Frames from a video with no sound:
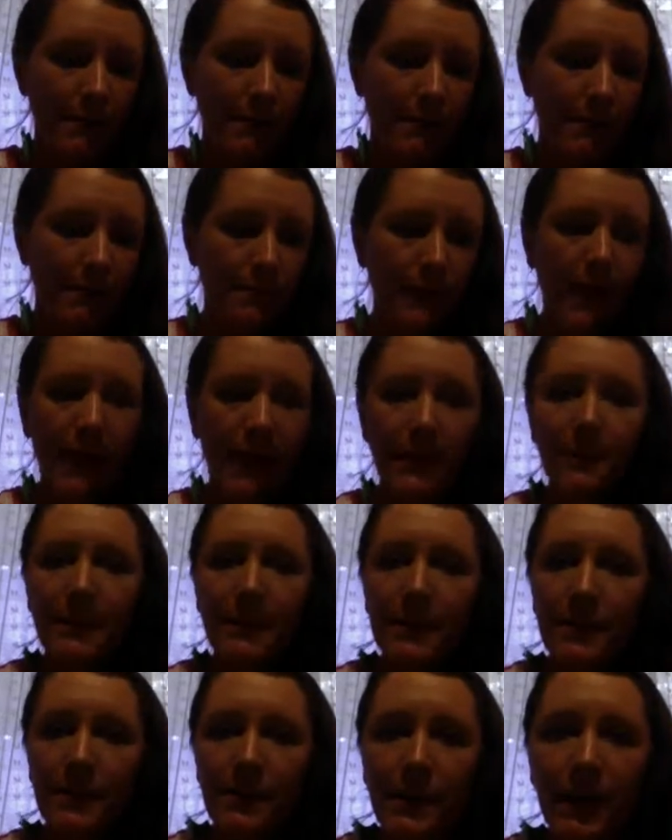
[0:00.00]

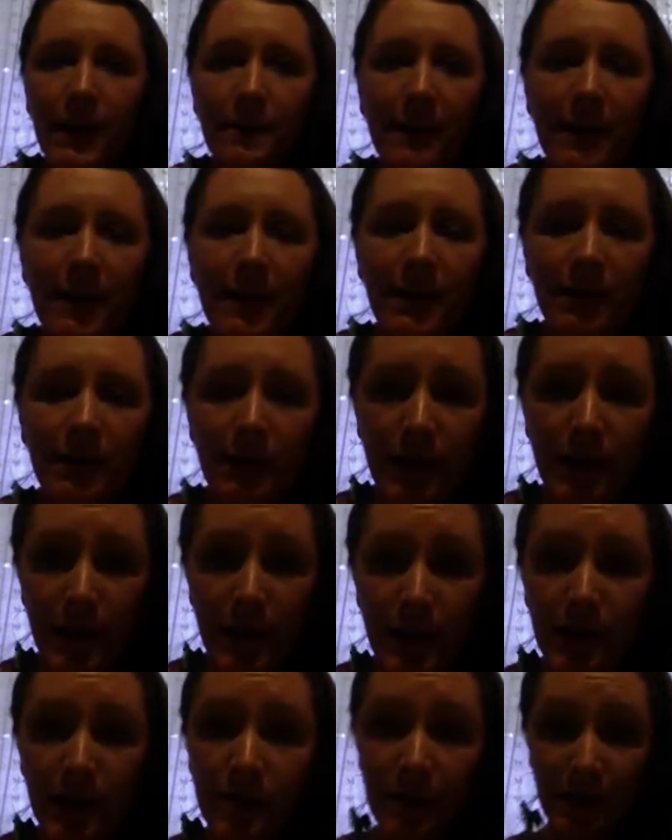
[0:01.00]
caterpillar come out of a
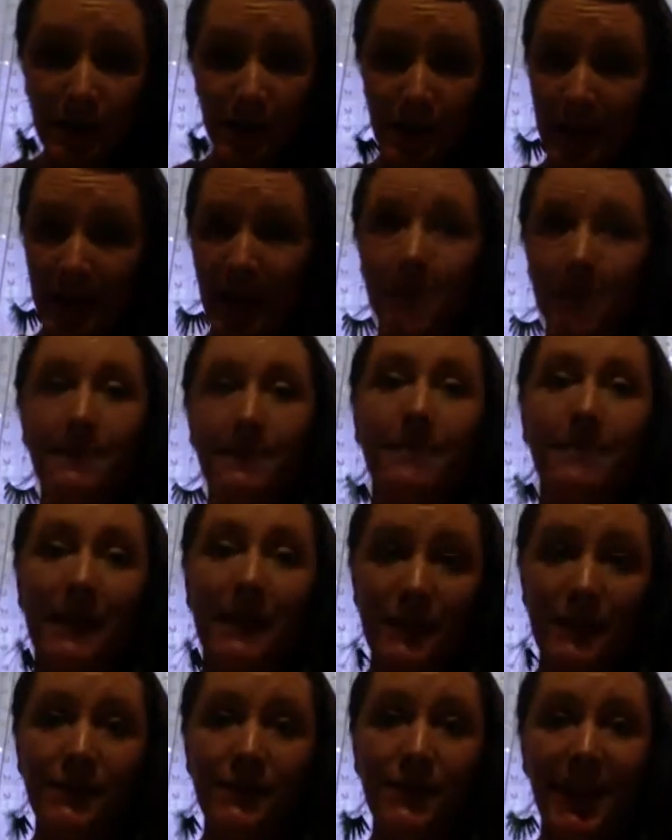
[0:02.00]
cocoon and become a
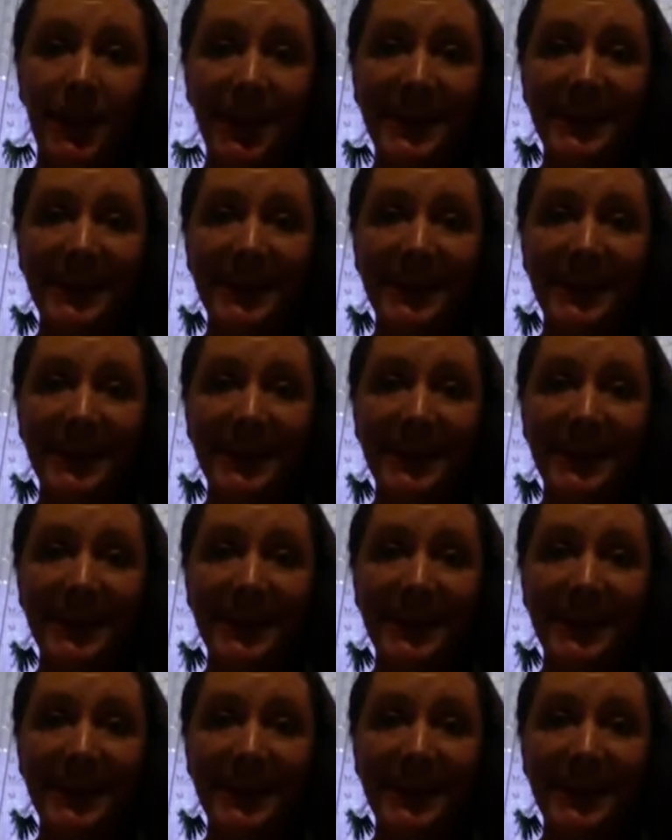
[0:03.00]
butterfly.